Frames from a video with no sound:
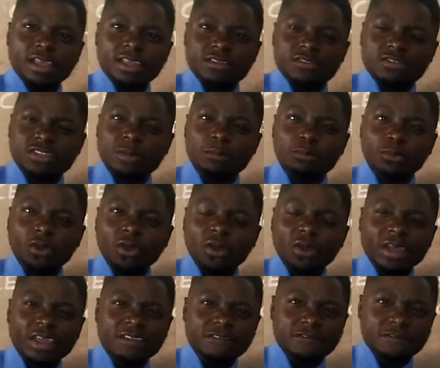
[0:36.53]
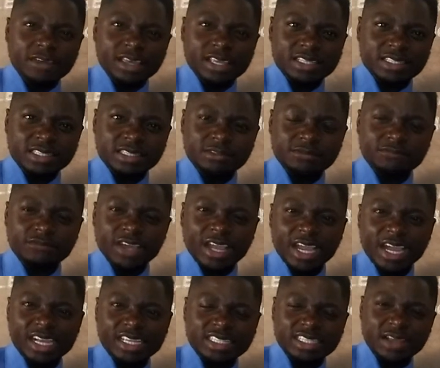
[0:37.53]
the more invasive the
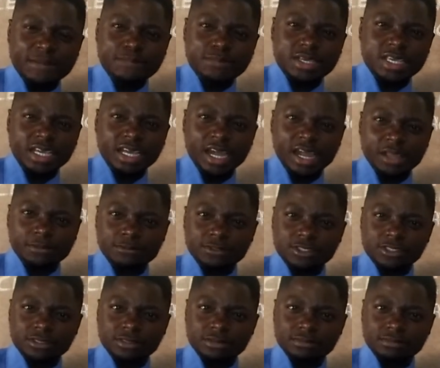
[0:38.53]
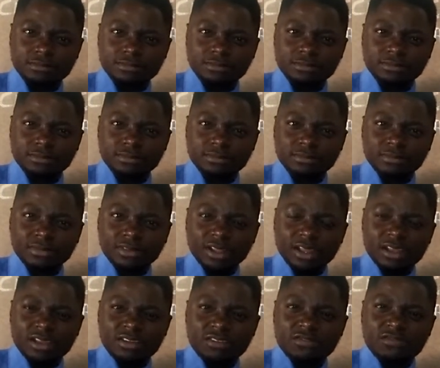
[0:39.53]
cancer becomes,
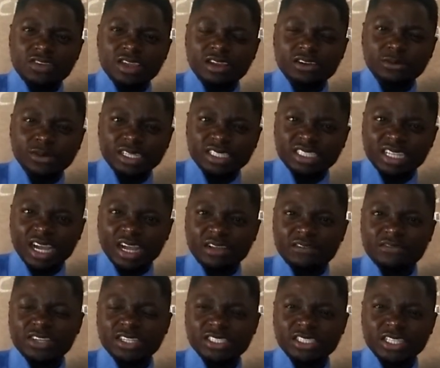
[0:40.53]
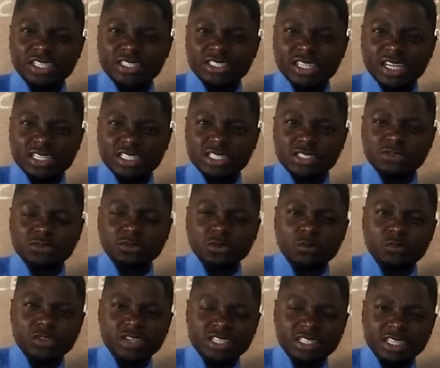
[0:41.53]
the greater the distance from
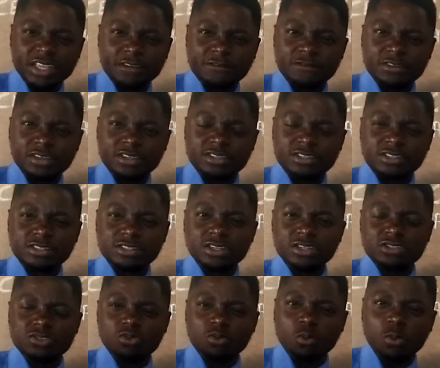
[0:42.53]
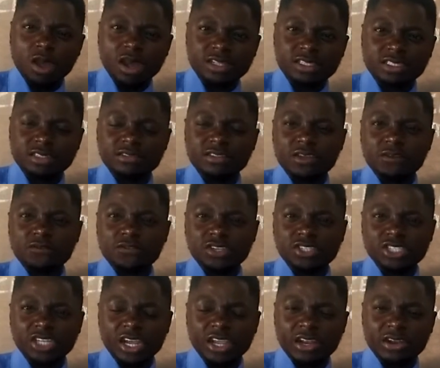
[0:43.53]
the cervix towards the
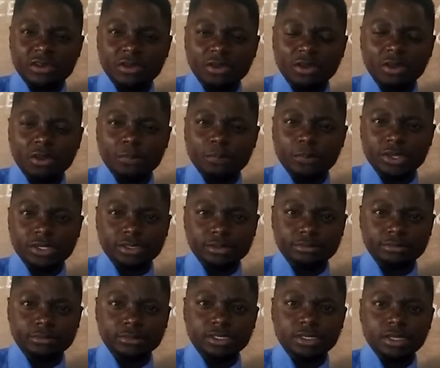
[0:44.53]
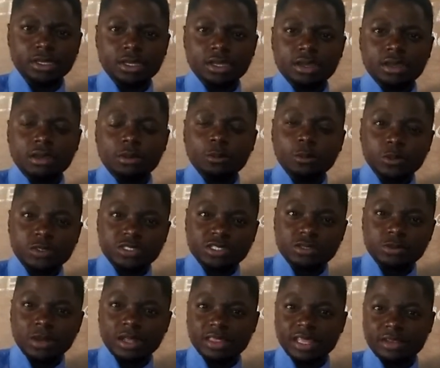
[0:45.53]
vaginal opening. We'll see
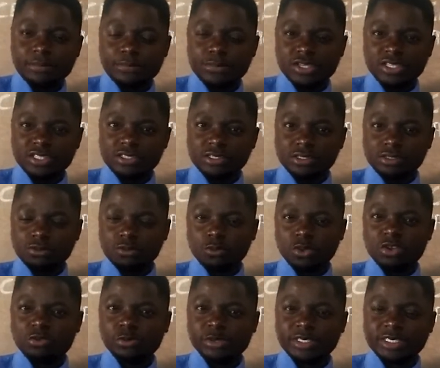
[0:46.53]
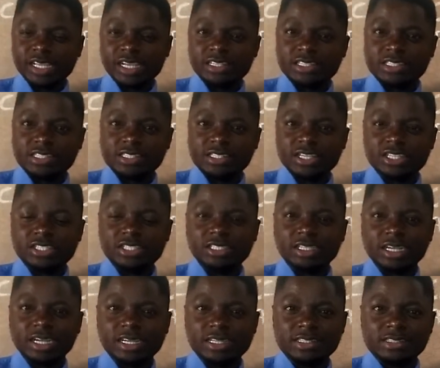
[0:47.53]
what that means when we start staging
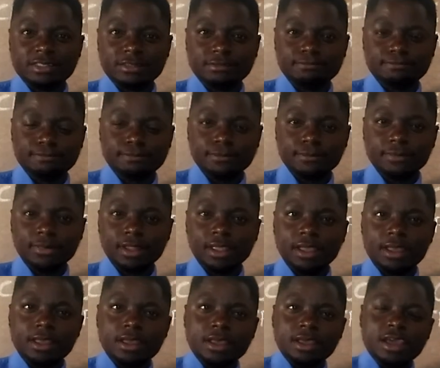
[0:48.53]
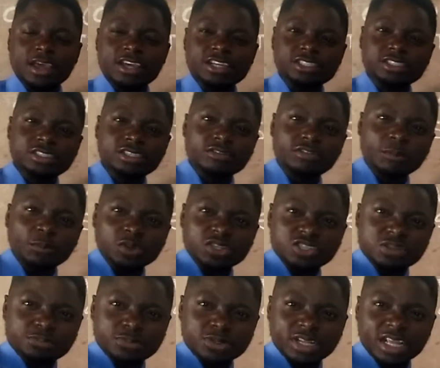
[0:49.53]
cancer. And the most
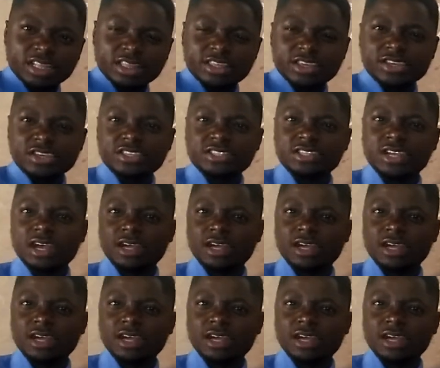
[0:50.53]
important thing is